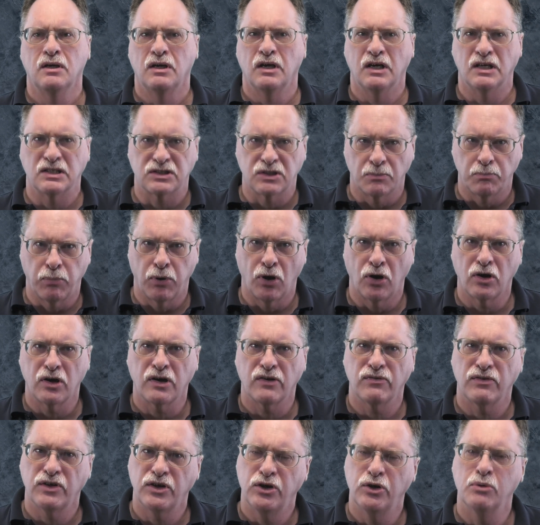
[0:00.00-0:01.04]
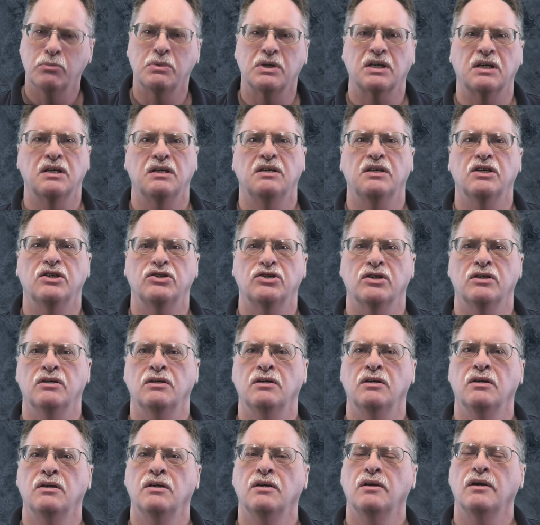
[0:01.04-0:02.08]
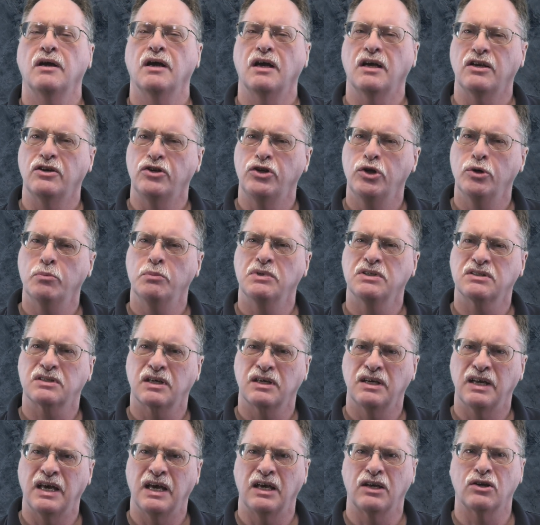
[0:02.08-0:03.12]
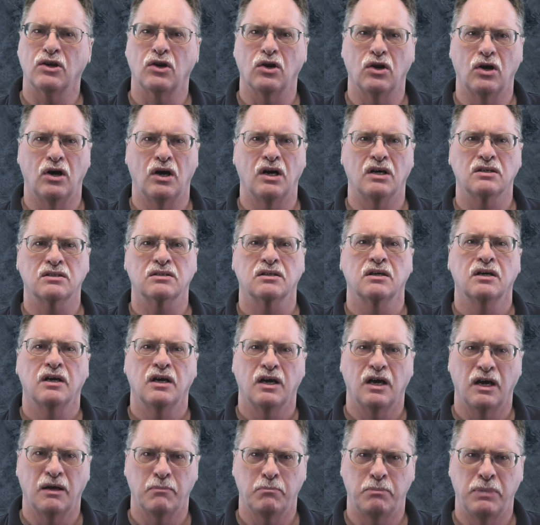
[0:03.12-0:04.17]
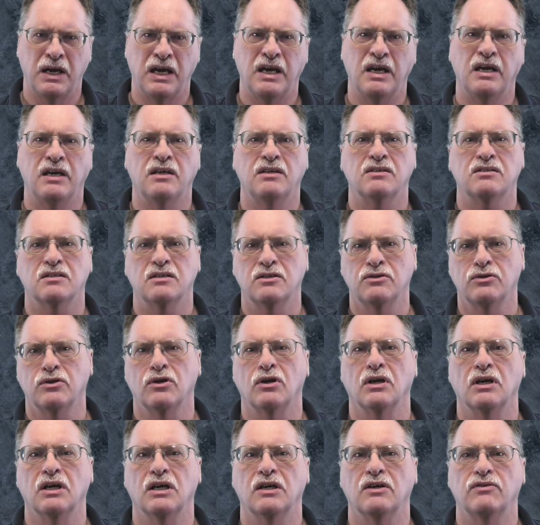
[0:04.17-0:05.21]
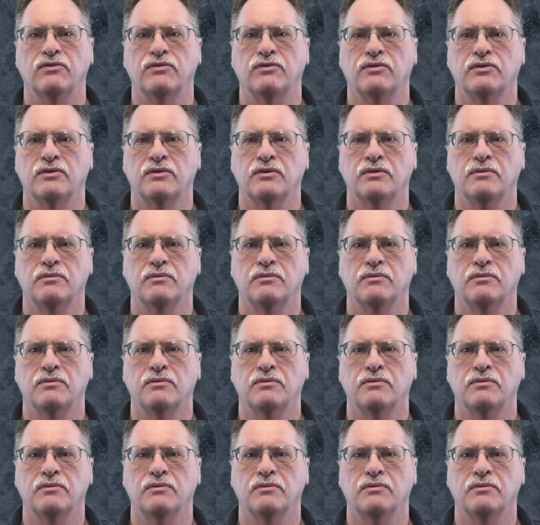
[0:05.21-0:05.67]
It's a part of the human condition, and humans can handle loss and pains in their life.